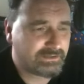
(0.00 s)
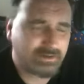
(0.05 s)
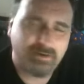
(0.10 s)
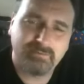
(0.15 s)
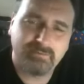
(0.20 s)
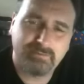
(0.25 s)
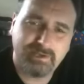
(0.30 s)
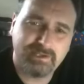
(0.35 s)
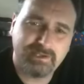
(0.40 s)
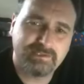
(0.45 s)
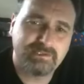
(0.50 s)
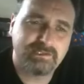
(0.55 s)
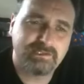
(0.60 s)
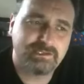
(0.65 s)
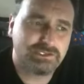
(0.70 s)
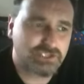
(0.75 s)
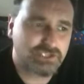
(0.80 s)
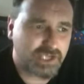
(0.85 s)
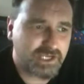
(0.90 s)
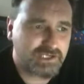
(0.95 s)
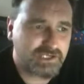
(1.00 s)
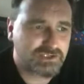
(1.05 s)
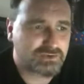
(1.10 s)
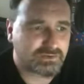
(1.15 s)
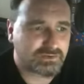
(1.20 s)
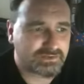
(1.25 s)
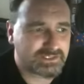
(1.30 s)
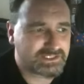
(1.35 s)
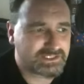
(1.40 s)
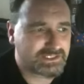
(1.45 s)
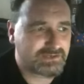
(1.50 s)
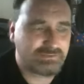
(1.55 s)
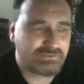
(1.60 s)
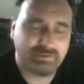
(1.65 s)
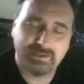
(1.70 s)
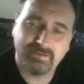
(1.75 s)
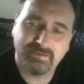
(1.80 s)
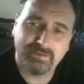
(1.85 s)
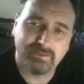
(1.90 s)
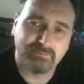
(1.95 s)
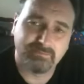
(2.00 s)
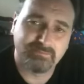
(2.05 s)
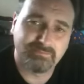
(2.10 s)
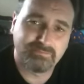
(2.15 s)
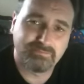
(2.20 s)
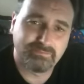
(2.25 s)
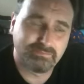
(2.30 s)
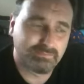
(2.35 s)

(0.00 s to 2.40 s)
their ability to change what they see within them.